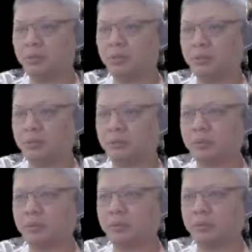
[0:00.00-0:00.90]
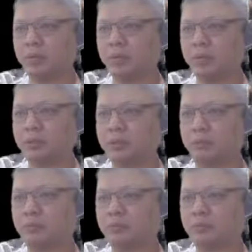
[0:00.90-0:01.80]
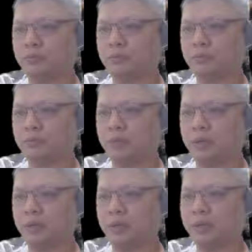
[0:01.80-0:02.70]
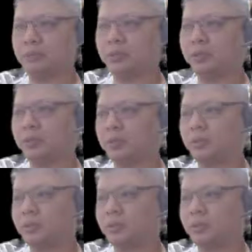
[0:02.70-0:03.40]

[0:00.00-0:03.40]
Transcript: the red chariot will still require at least one move to be developed.